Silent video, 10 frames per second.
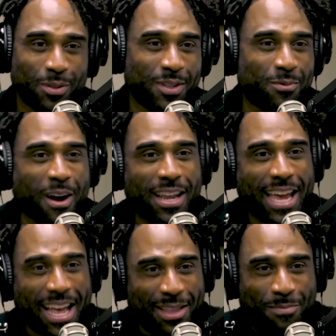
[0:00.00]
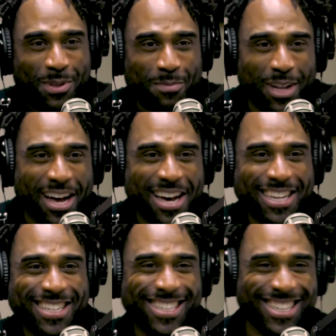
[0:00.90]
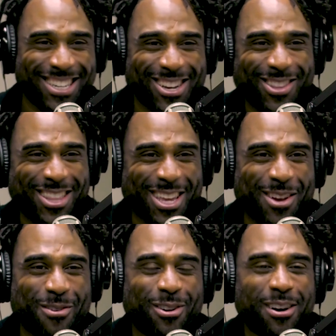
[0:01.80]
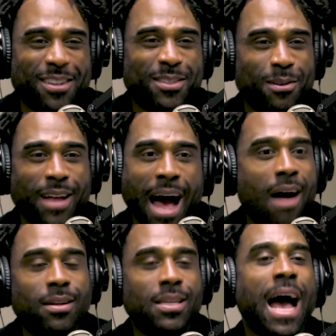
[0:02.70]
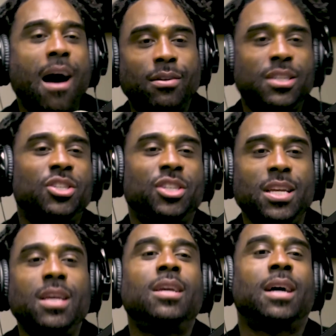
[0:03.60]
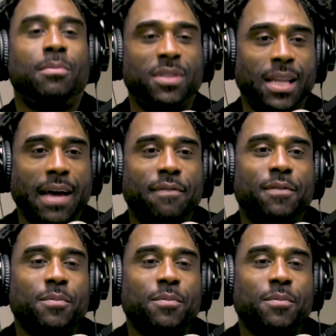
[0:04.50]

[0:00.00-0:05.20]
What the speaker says: Because Ronnie had the blonde thing going on. So how did she come to life?